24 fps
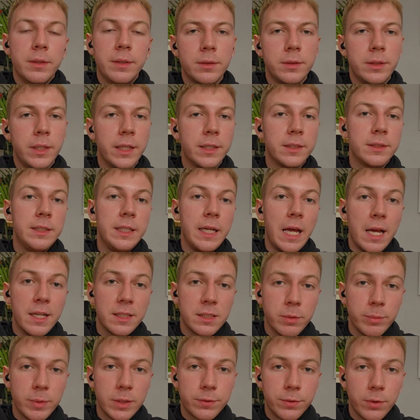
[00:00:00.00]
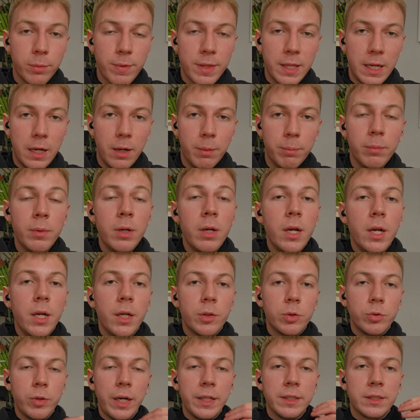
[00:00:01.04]
takes the estimates from them,
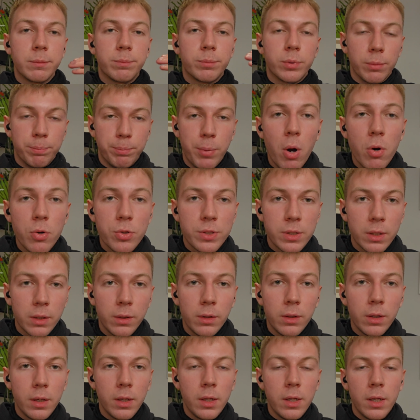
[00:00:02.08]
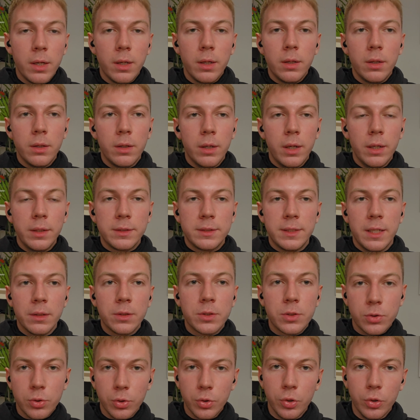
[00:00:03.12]
creates a proposal, and
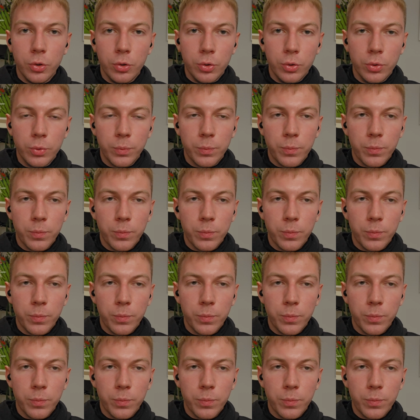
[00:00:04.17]
sends to you.